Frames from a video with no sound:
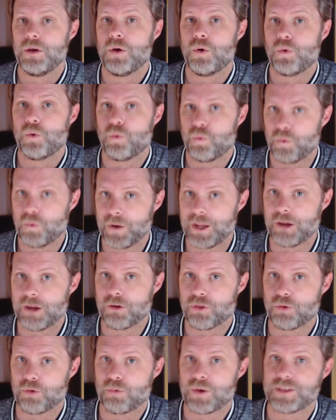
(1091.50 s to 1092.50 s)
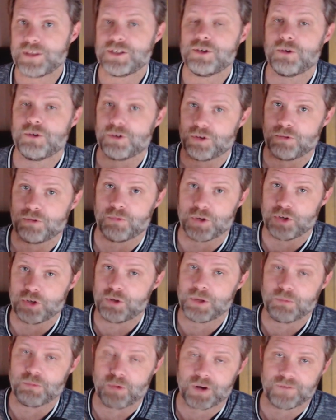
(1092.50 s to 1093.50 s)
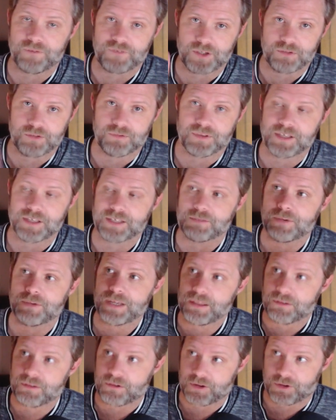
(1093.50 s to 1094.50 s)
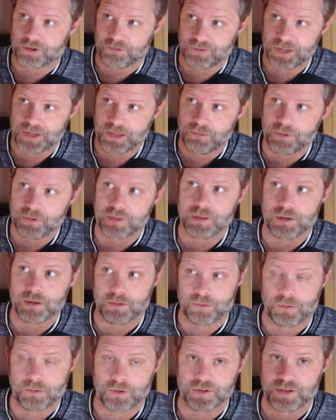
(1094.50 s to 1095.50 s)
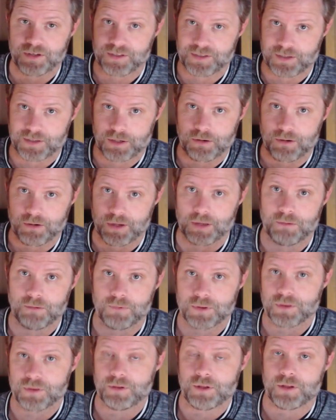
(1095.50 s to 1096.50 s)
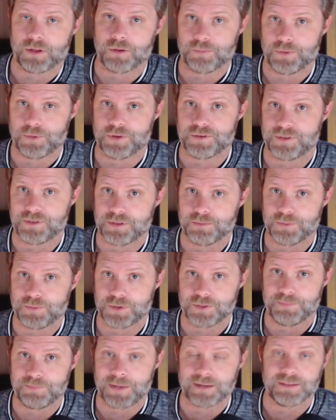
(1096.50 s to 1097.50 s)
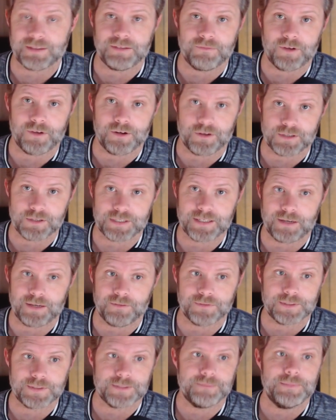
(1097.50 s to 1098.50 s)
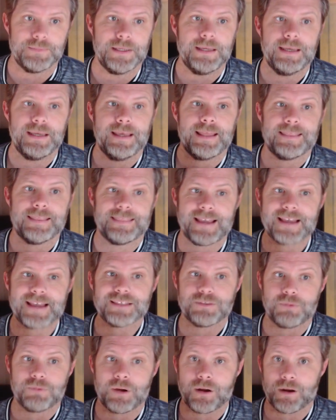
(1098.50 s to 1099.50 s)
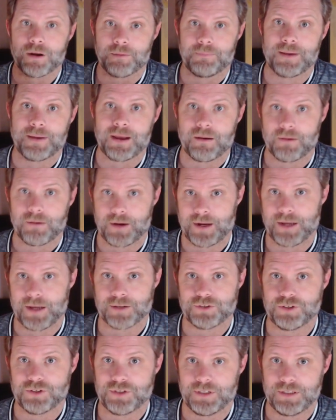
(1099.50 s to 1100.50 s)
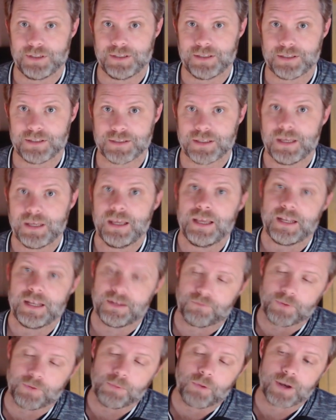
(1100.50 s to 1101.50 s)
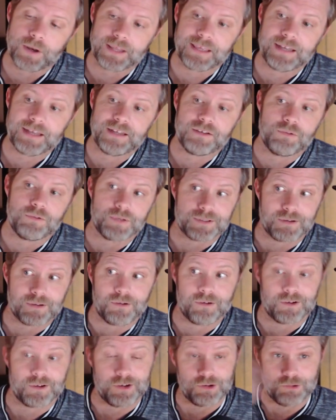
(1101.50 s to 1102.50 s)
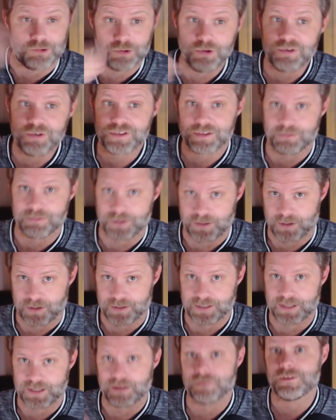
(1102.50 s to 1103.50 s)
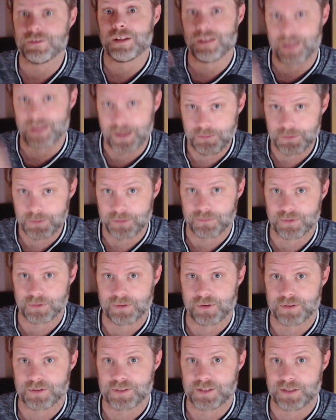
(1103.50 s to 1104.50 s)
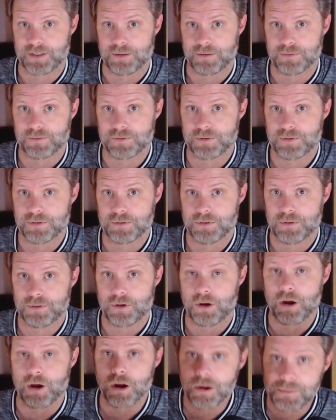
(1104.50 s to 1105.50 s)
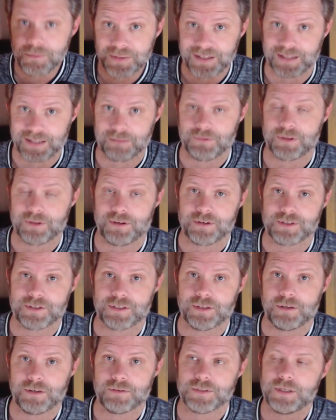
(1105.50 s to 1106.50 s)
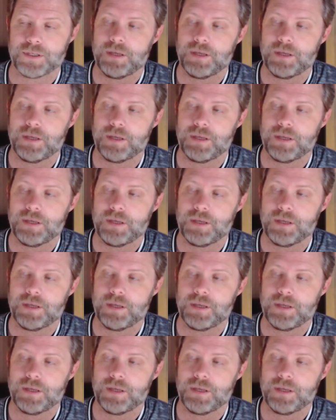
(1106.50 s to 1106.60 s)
We are the ones who are do we're doing one of two things. We're either agreeing with it or disagreeing with another person's perspective on ourselves. That's where our power action is. And if we want to get into what's called congruence with ourselves, alignment with ourselves, harmony with ourselves,